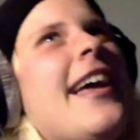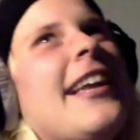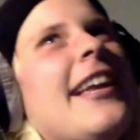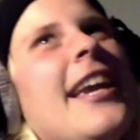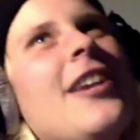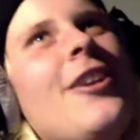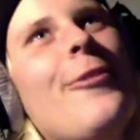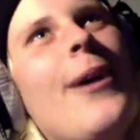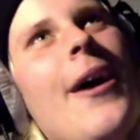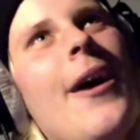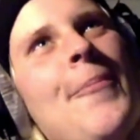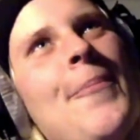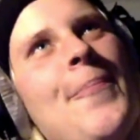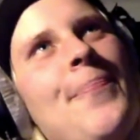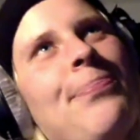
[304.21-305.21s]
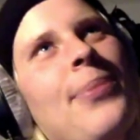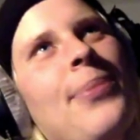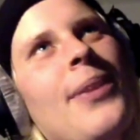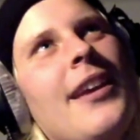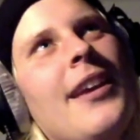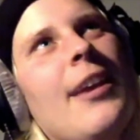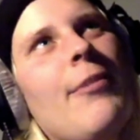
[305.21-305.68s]
can you um
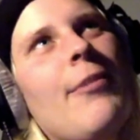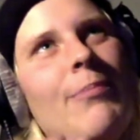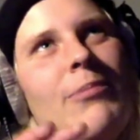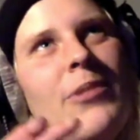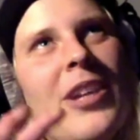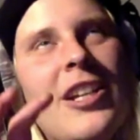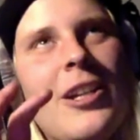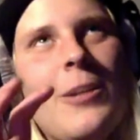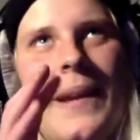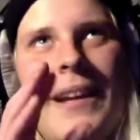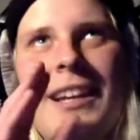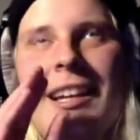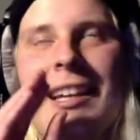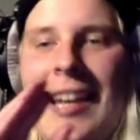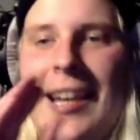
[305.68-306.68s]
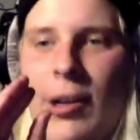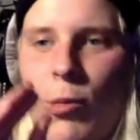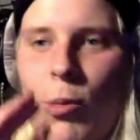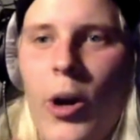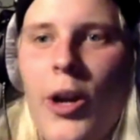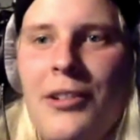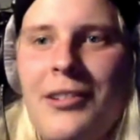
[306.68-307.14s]
can we can you pick a key
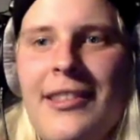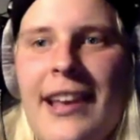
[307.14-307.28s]
quote